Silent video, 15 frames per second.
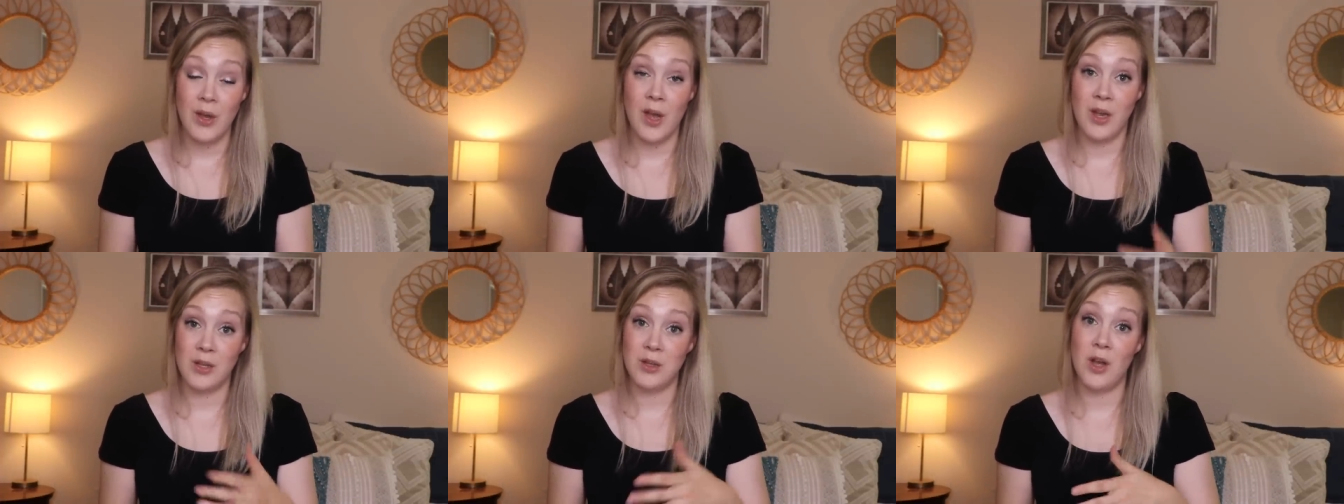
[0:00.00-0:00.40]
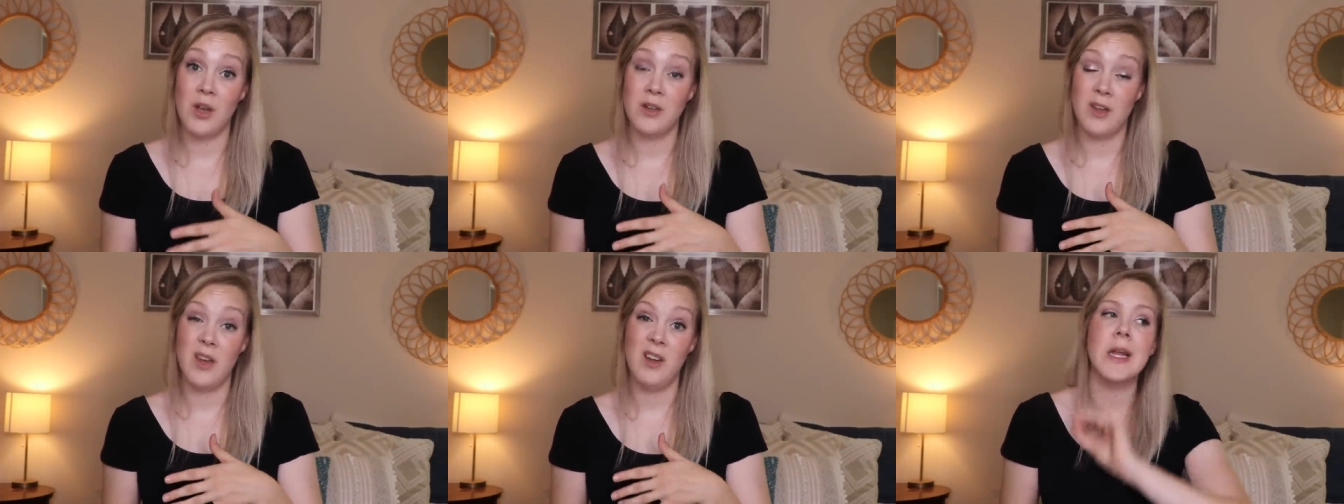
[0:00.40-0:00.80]
a
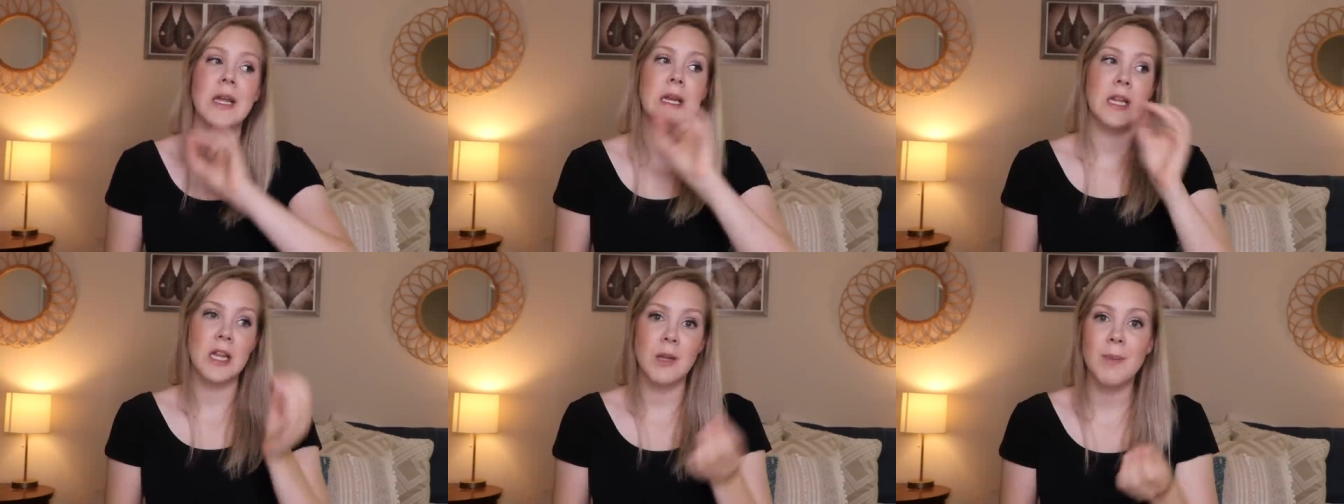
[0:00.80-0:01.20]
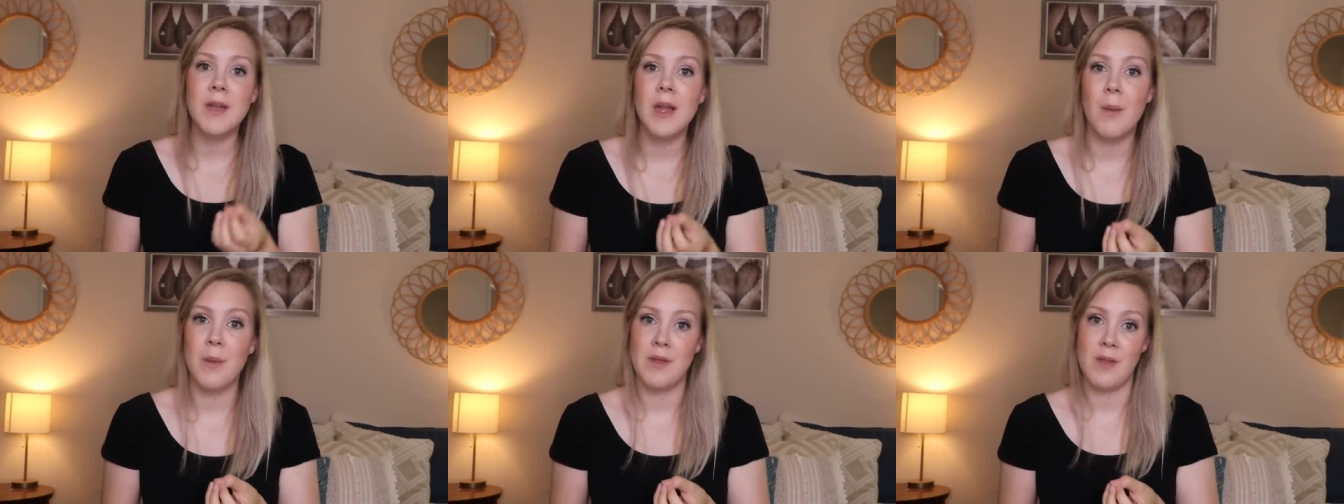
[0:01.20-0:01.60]
clogged duct. It needs to be
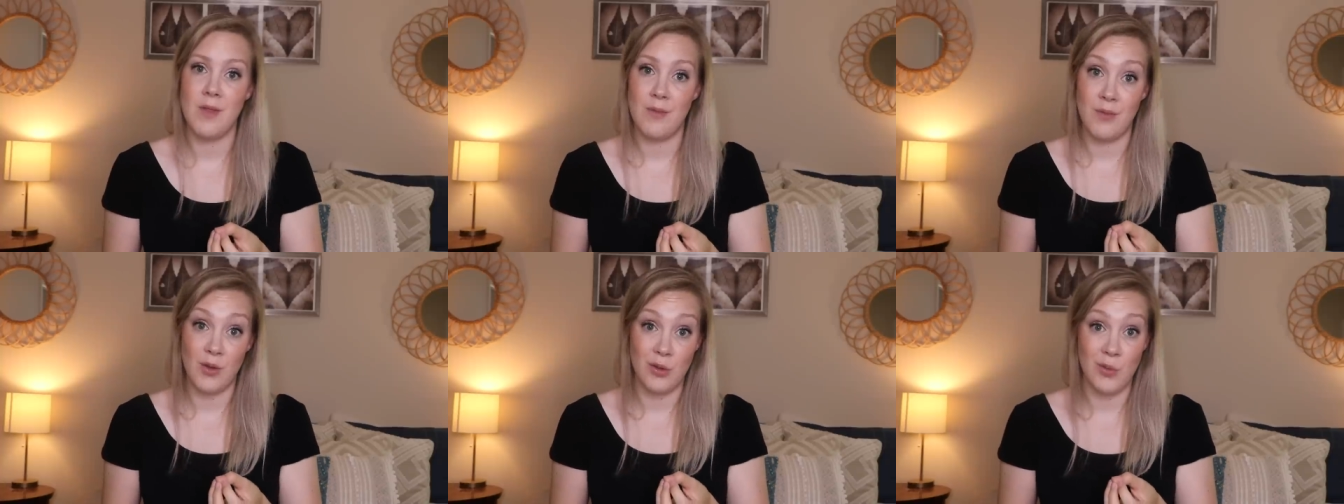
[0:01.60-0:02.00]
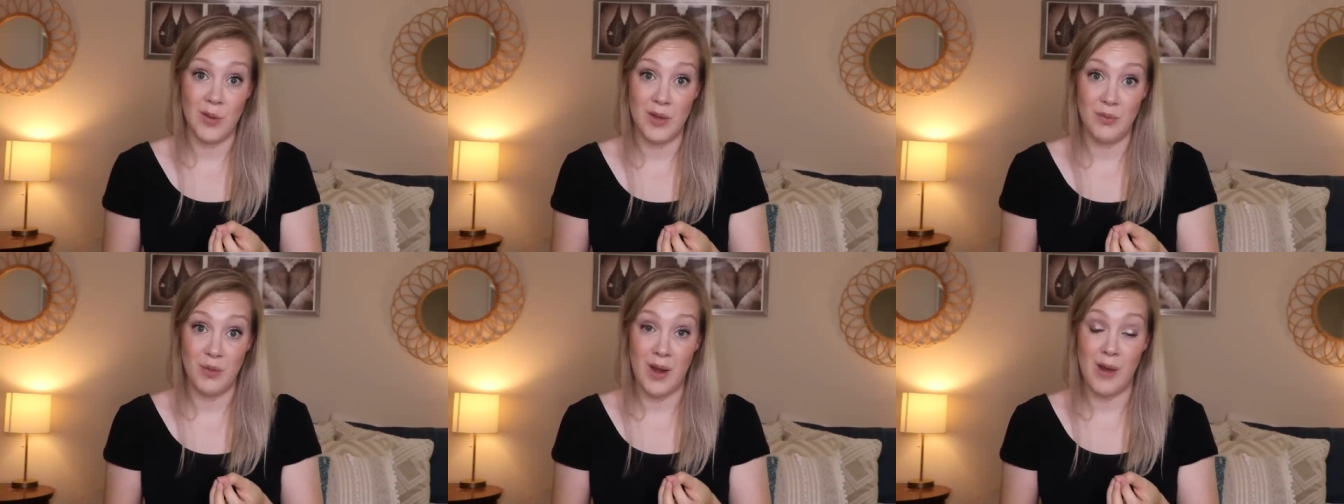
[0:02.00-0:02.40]
done within the first
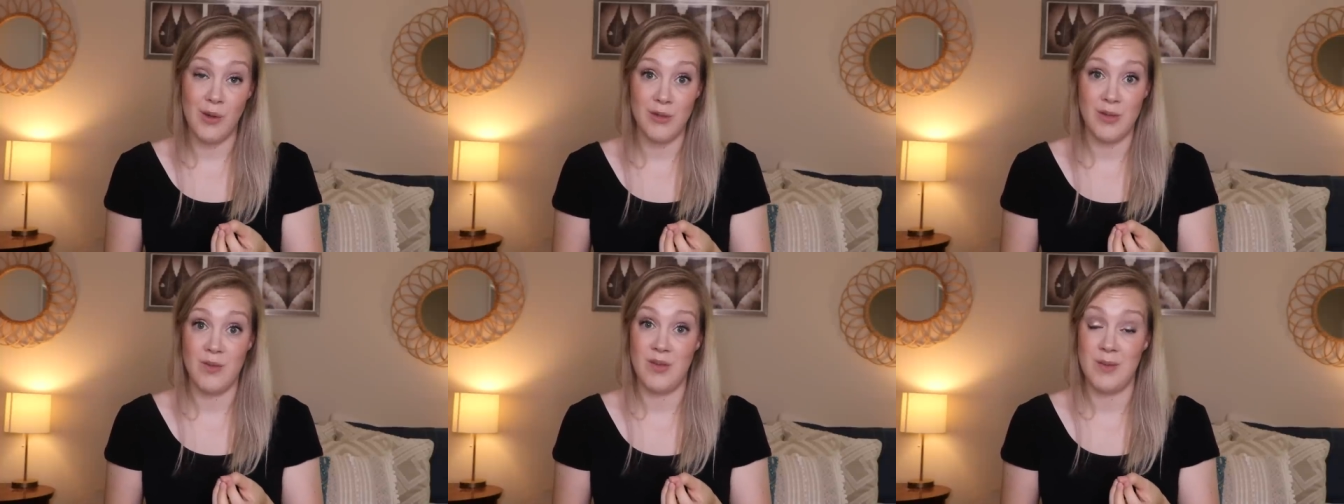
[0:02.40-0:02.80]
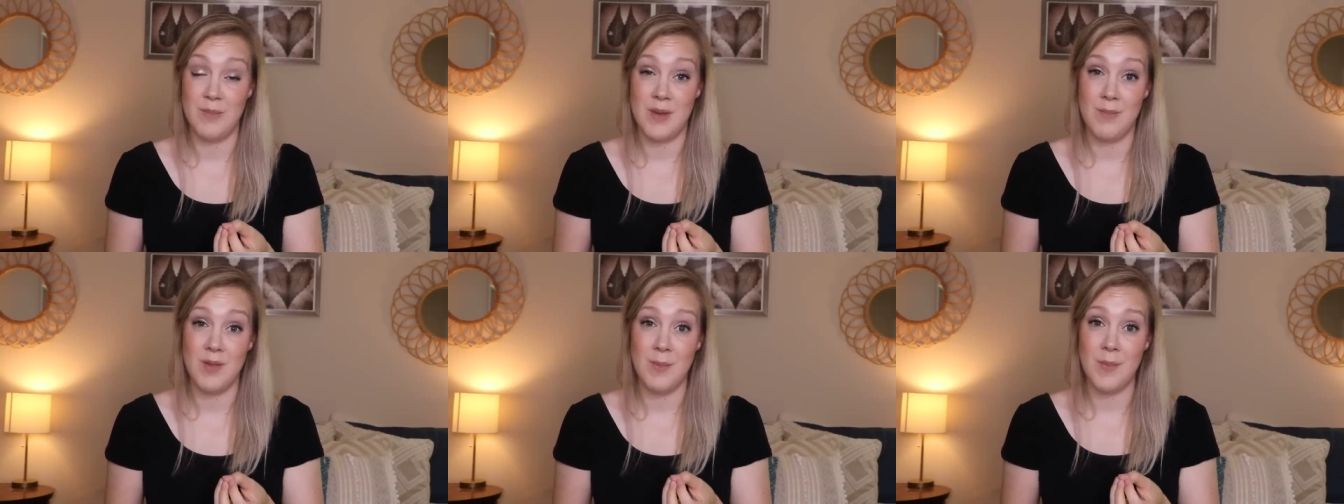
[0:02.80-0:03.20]
24 hours of
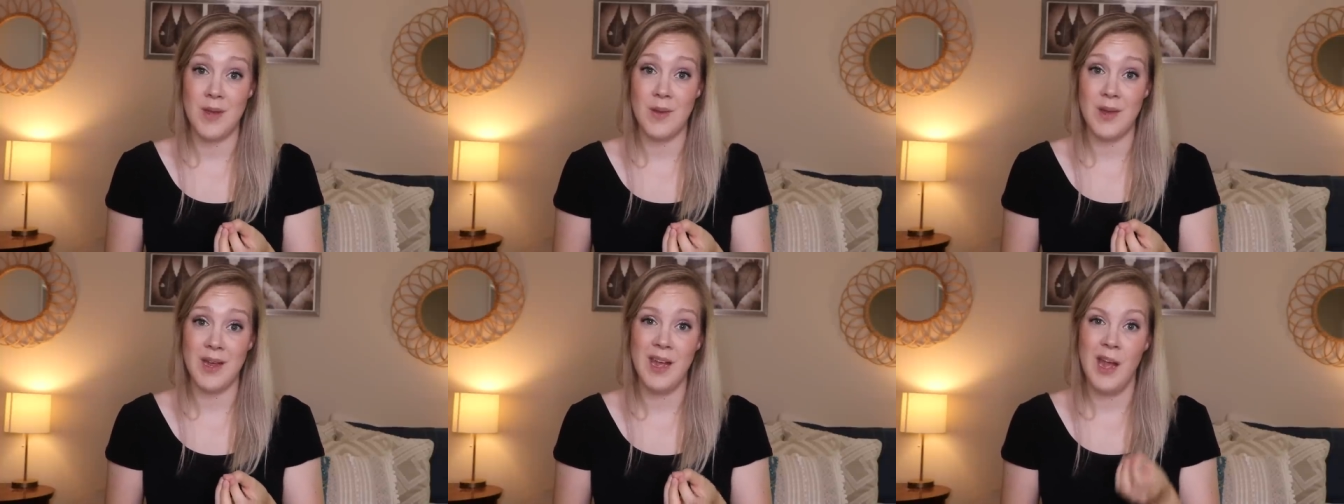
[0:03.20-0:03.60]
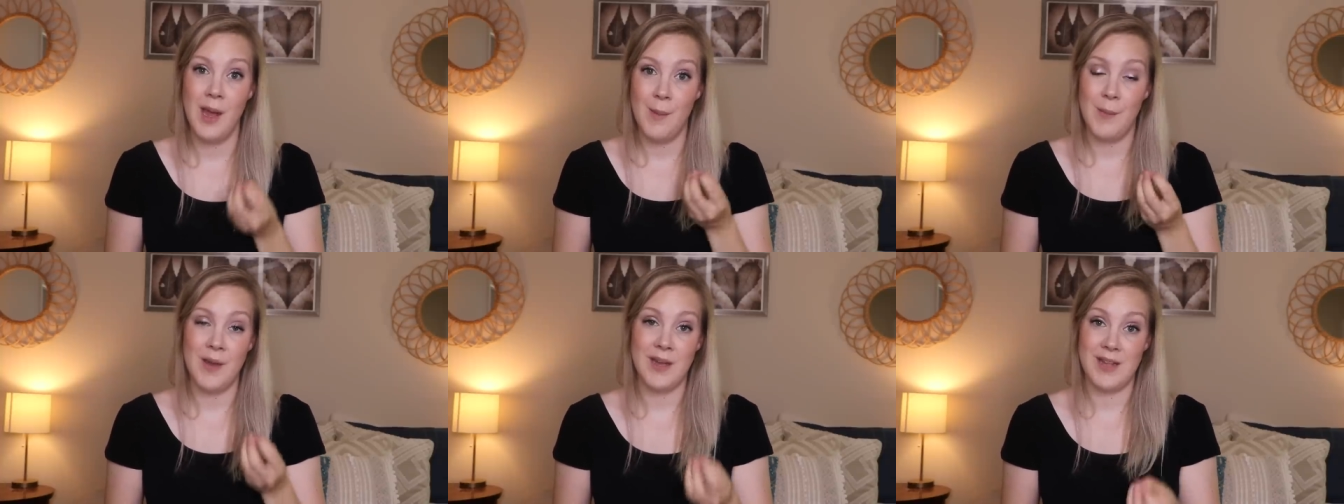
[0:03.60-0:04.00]
symptoms appearing,
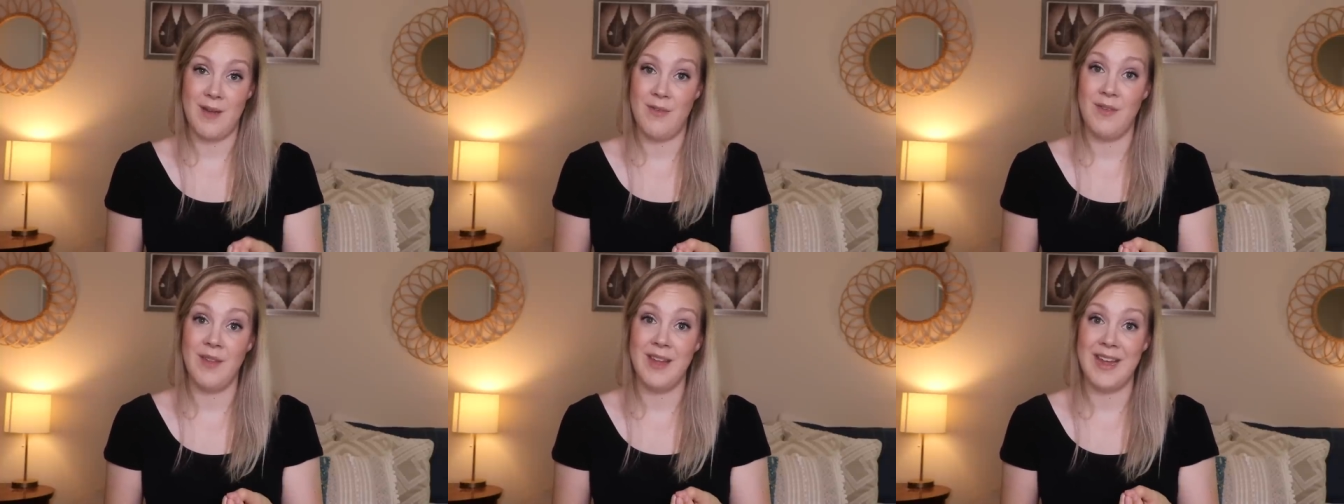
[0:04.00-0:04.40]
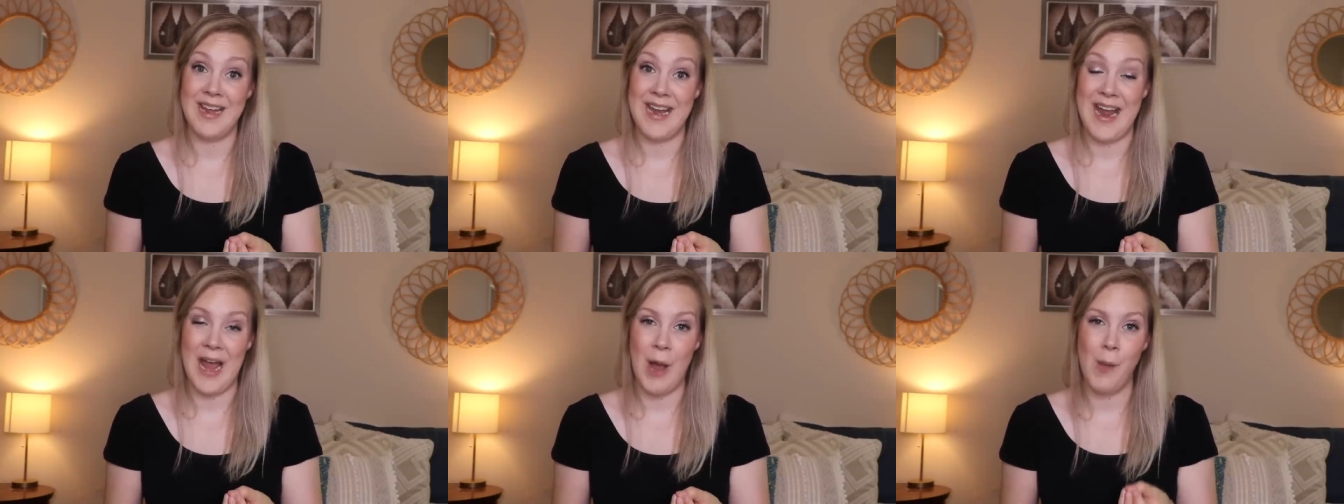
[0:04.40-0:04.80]
but it definitely
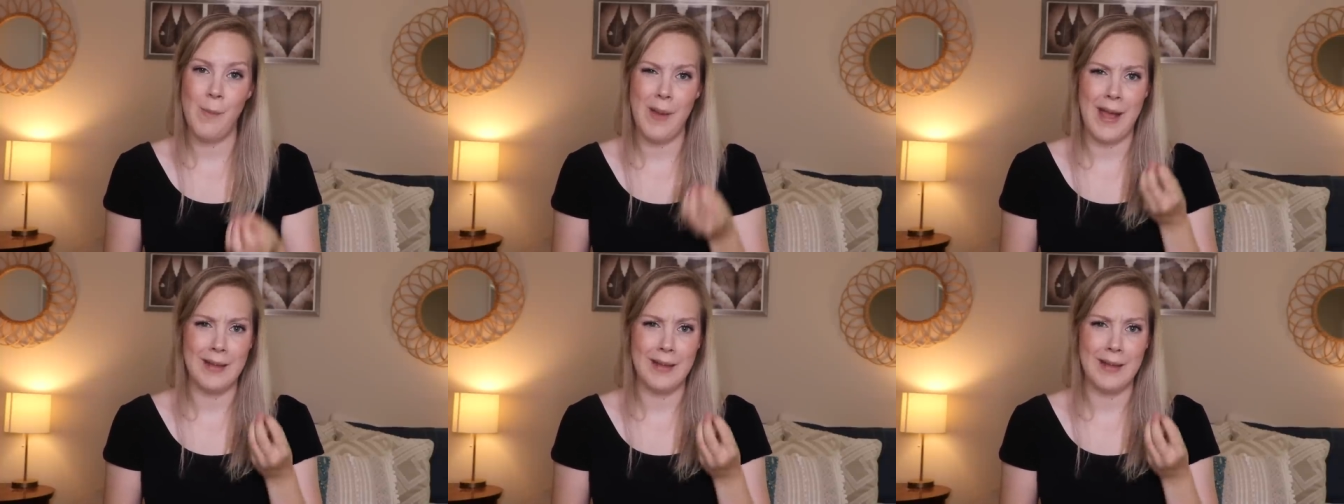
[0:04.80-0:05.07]
can help.